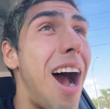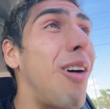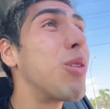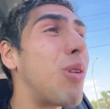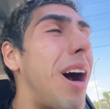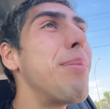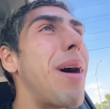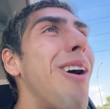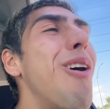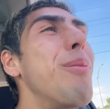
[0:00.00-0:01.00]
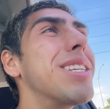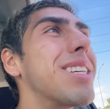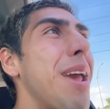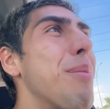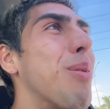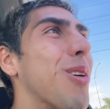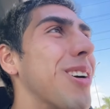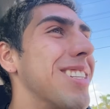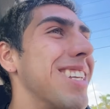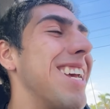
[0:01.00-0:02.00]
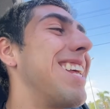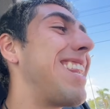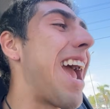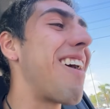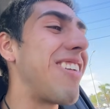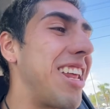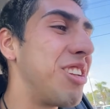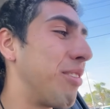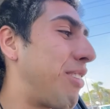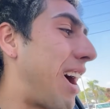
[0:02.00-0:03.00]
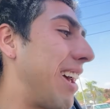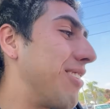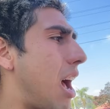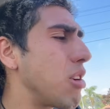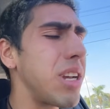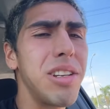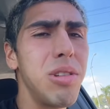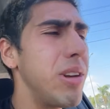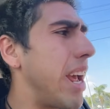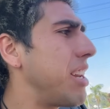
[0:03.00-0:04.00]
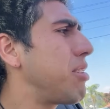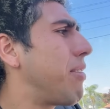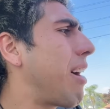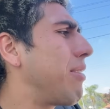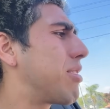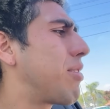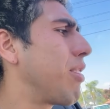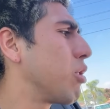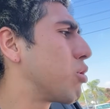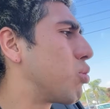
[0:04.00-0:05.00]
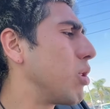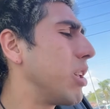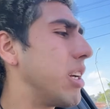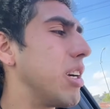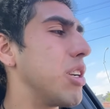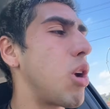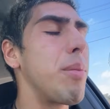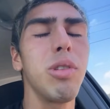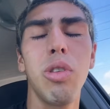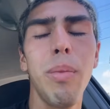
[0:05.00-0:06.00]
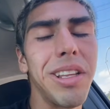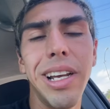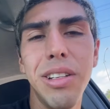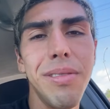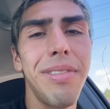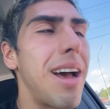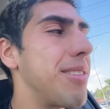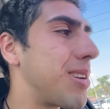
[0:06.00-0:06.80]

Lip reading: I would ride my homies' skateboards and they have 825s. I was like, dude, 825s feels really good. So I'm just gonna go back to 825.